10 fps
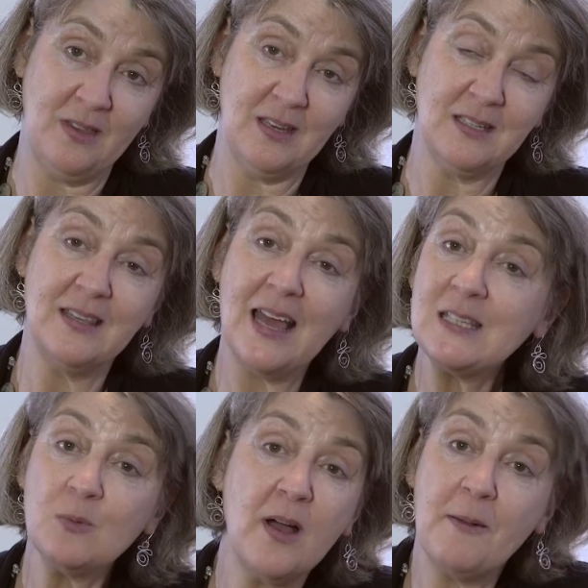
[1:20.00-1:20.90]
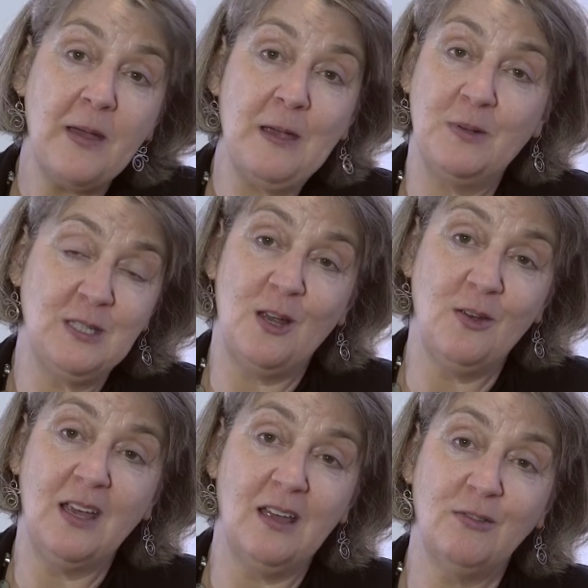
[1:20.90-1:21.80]
it. That's why papers
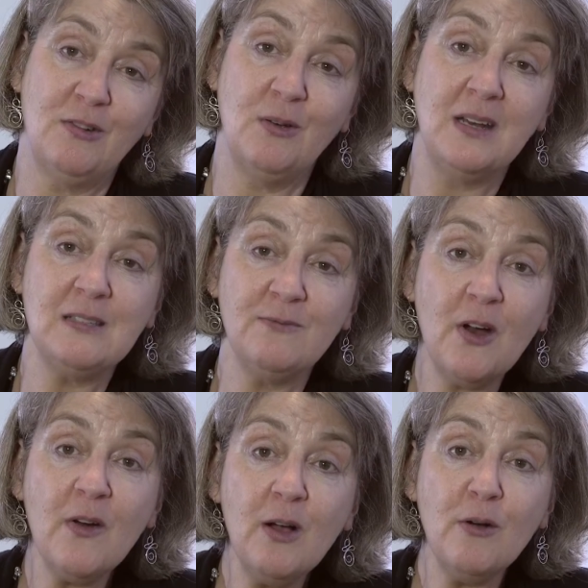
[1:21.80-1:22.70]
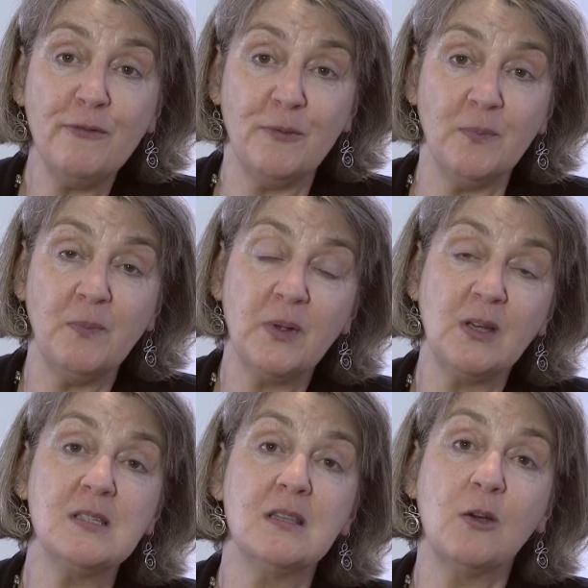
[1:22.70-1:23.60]
don't get through, and it's very often
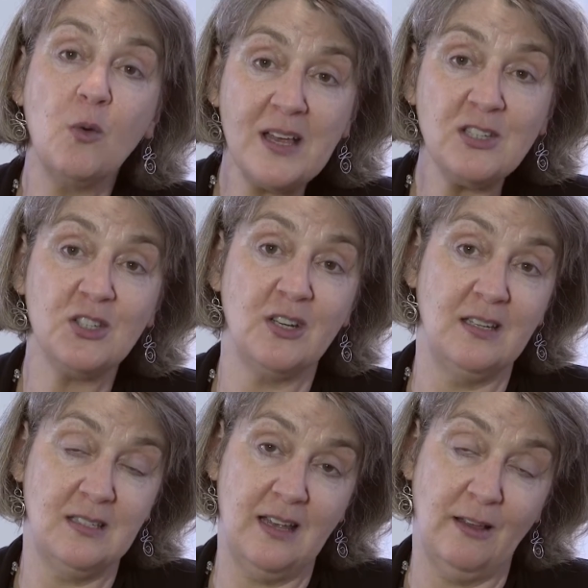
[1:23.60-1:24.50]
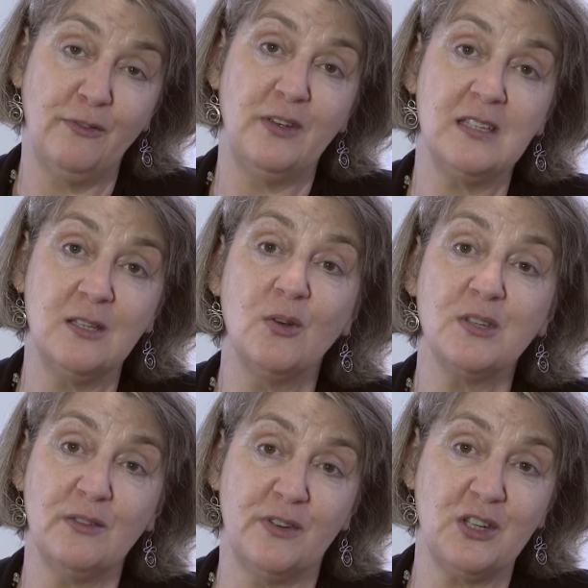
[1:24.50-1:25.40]
because the question itself is not
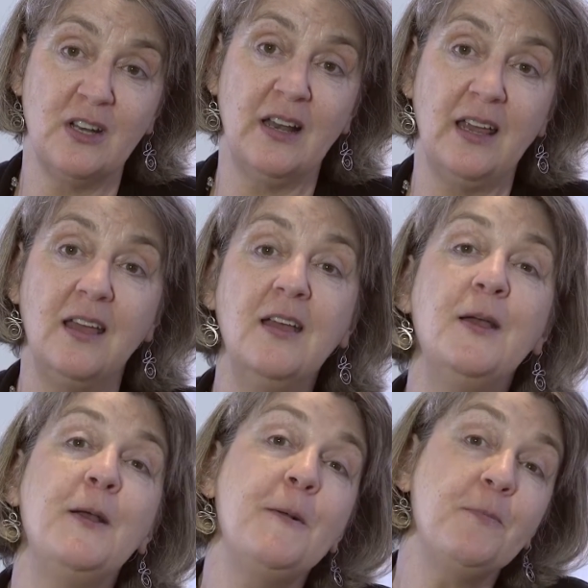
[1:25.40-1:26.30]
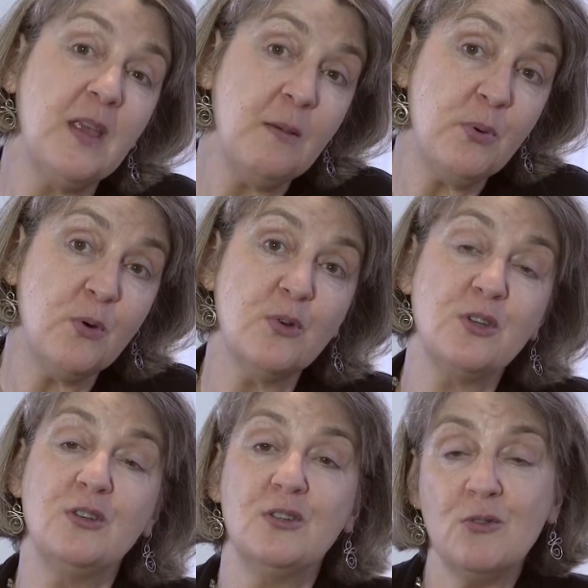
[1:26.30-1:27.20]
sufficiently
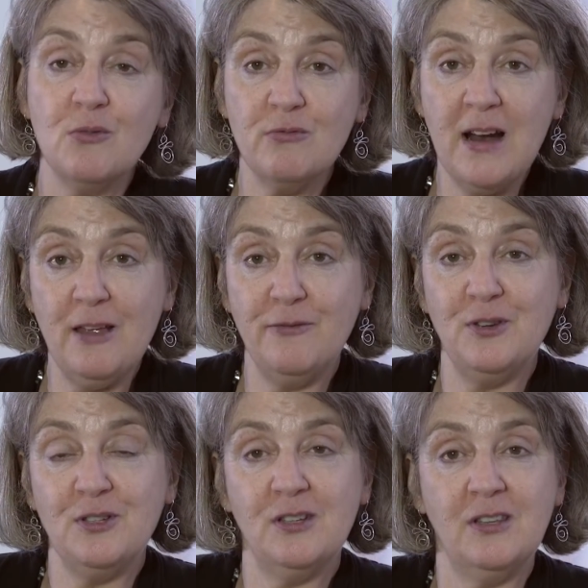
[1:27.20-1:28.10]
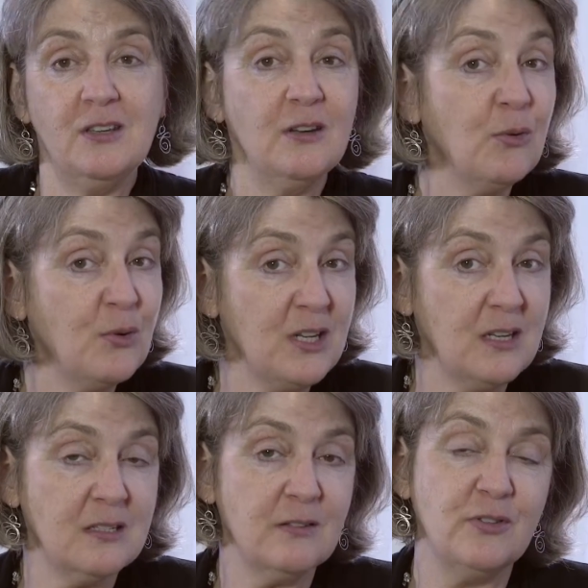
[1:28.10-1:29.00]
important or relevant to the
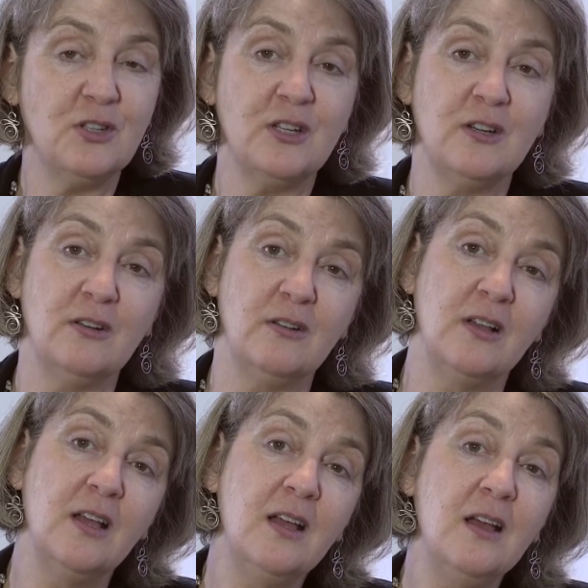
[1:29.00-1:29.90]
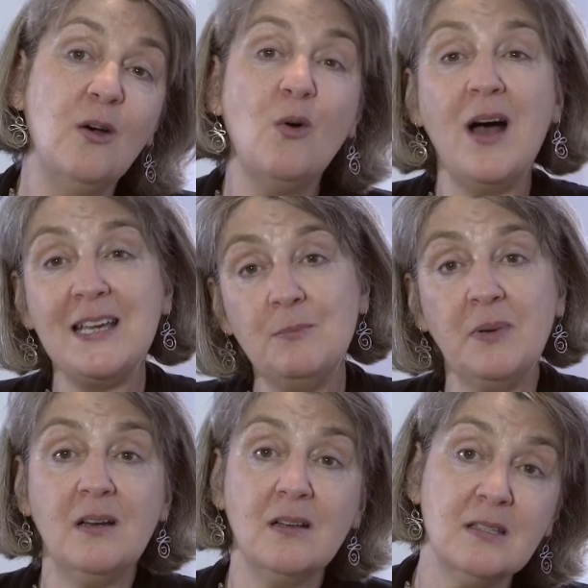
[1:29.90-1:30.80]
audience of the journal or hasn't
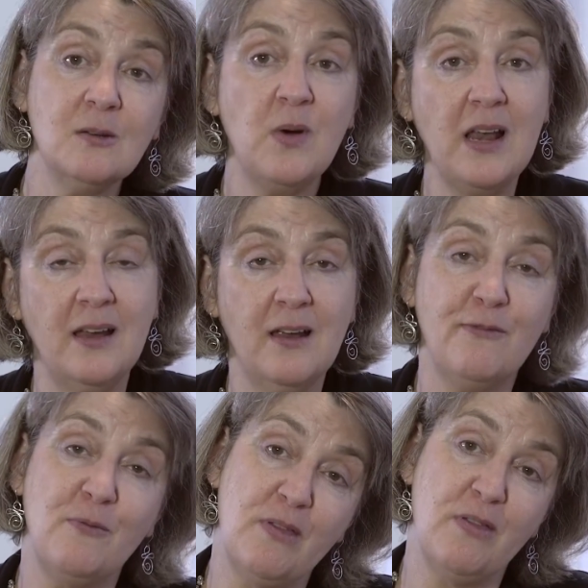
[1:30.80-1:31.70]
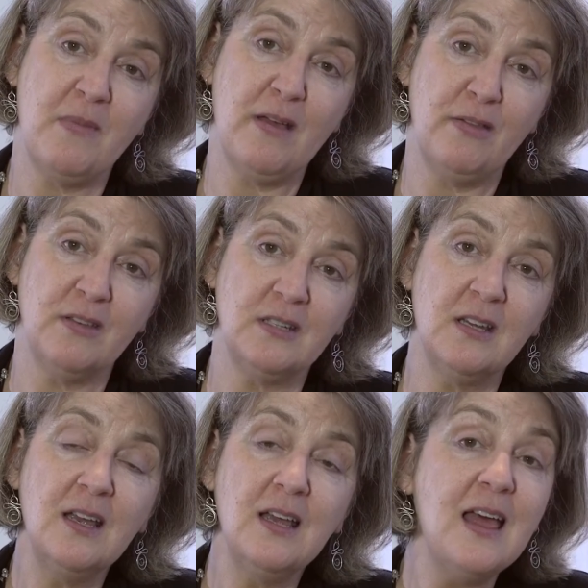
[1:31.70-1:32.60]
been answered well enough with the method.
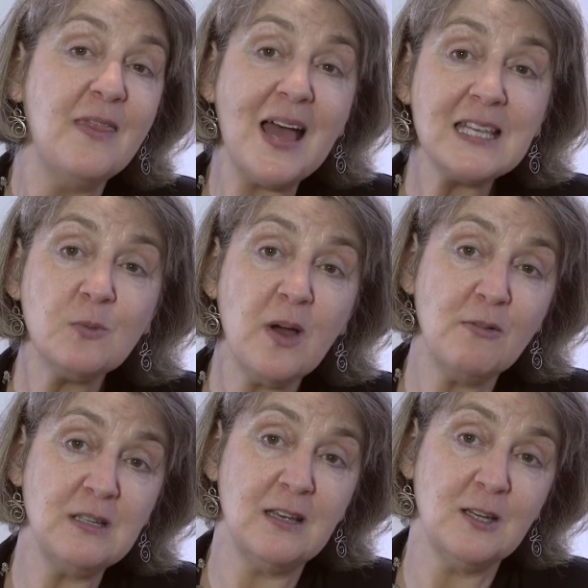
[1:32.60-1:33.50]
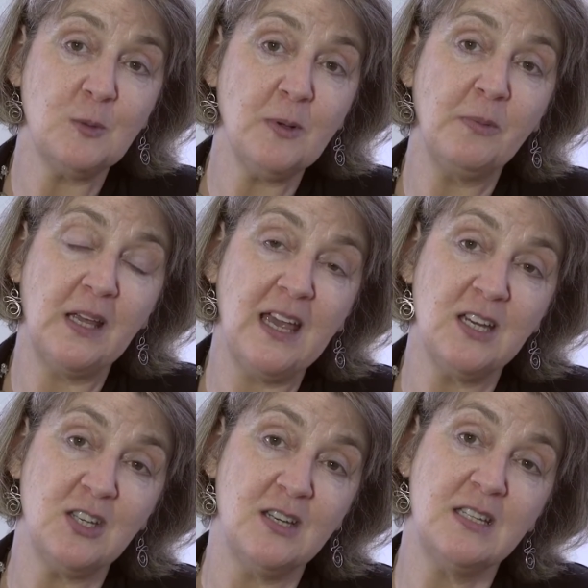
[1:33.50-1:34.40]
That's why research to
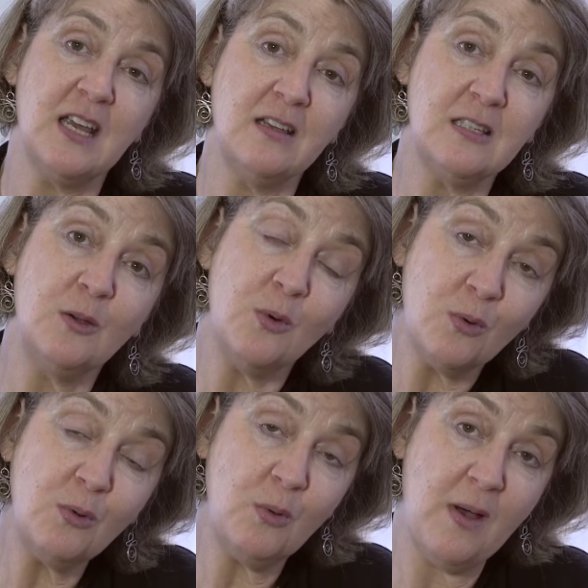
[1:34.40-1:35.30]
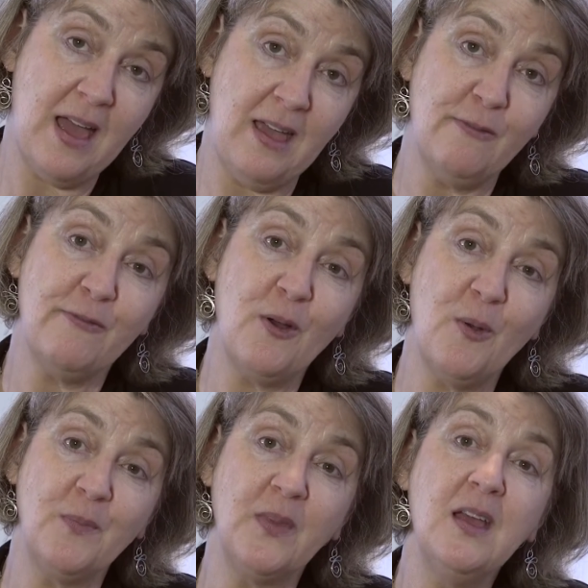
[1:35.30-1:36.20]
publication takes you all the way
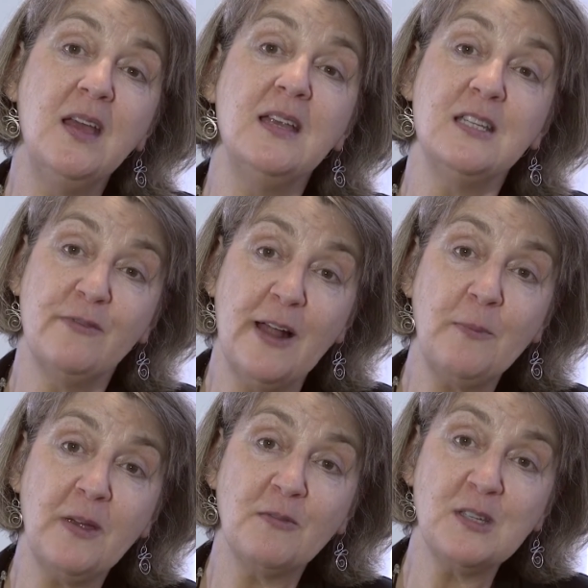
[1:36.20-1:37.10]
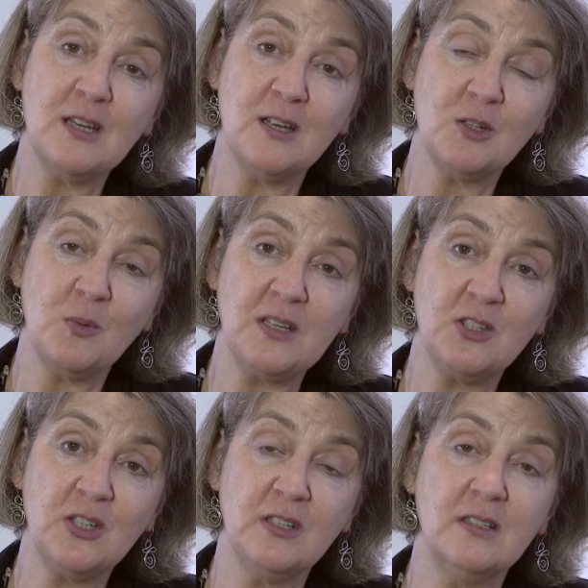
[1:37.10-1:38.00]
from developing research
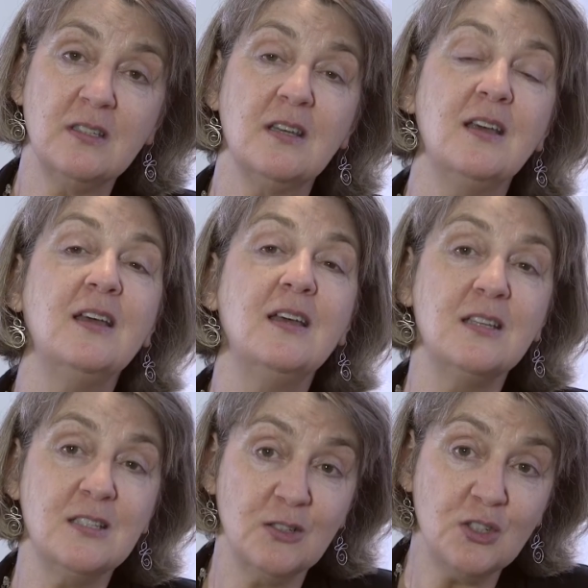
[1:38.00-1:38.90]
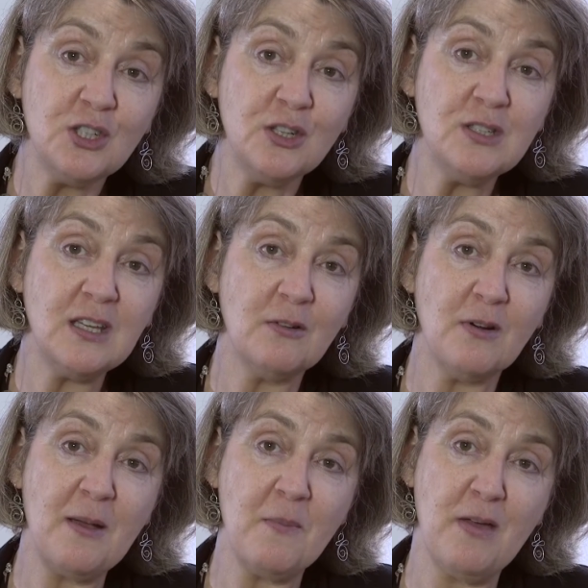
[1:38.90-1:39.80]
questions to choosing the
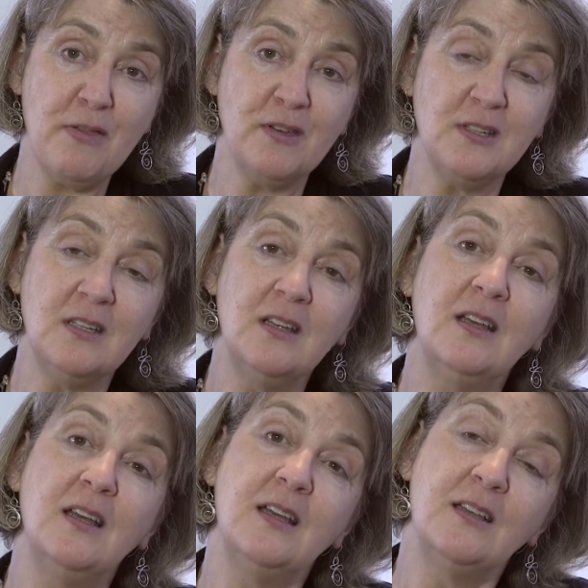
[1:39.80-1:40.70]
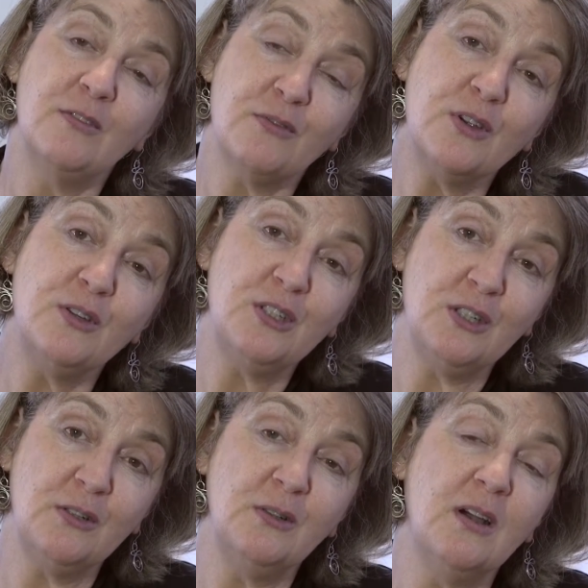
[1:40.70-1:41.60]
right method through
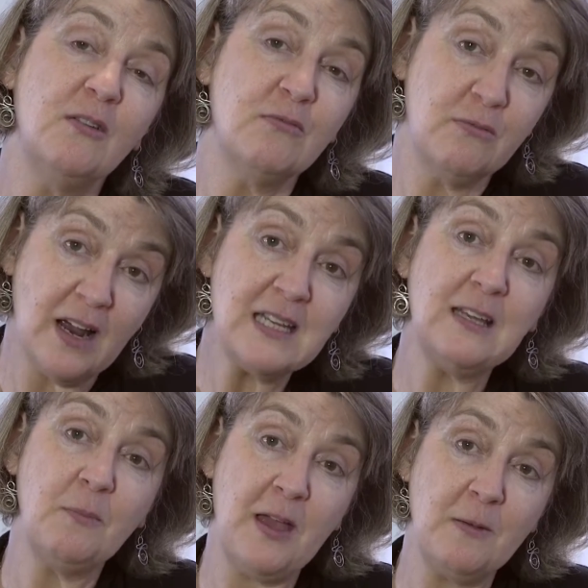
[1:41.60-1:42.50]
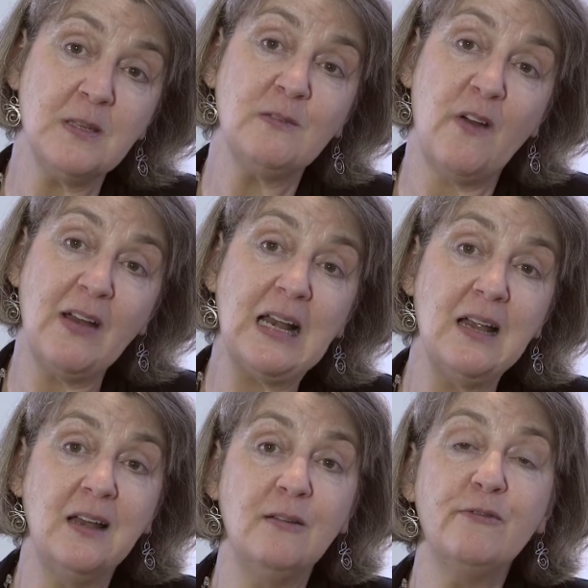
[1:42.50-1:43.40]
to writing papers very
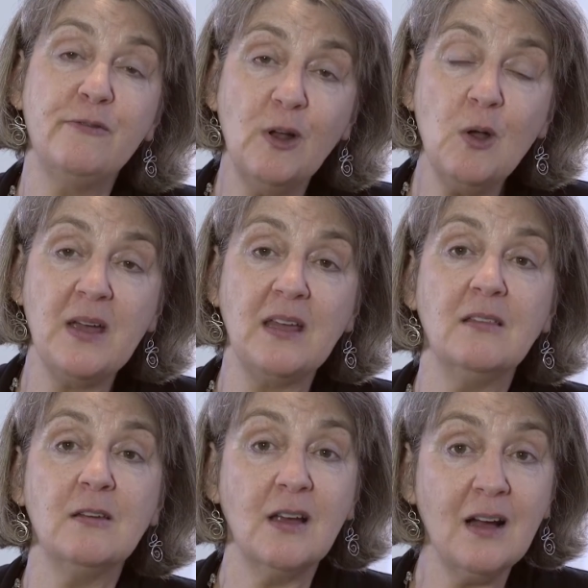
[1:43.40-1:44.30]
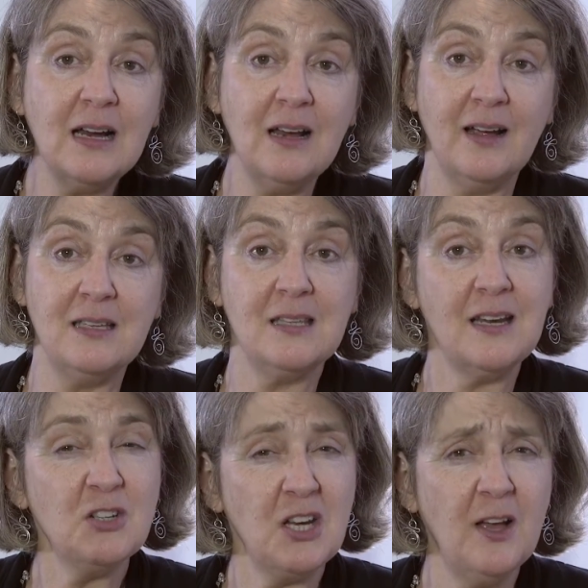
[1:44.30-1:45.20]
clearly and following the guidelines that
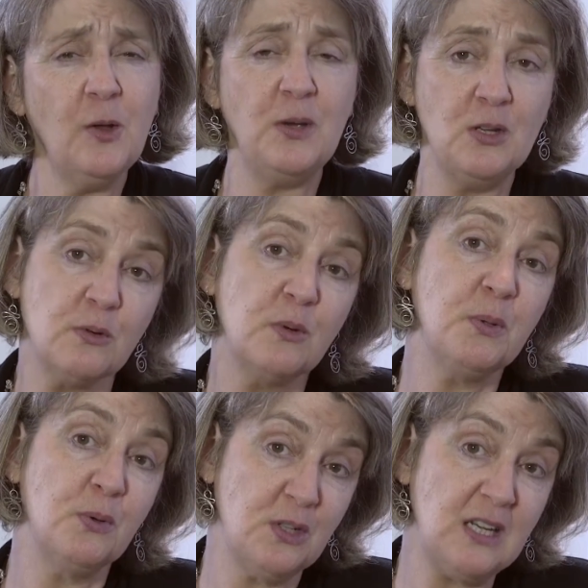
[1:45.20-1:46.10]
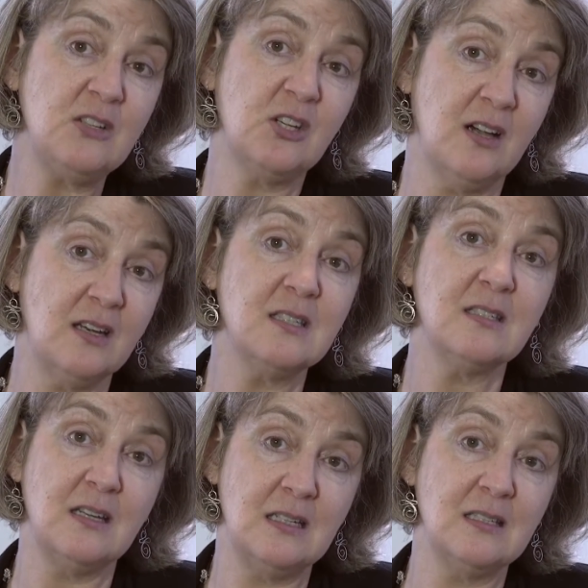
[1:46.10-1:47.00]
actually help you to report each kind of
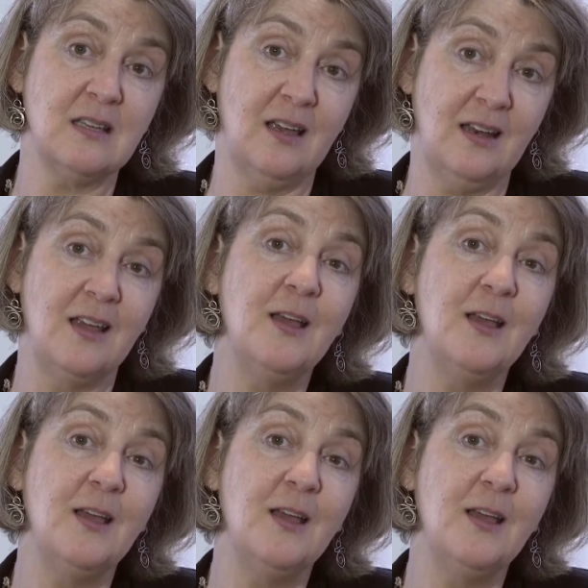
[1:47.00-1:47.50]
study design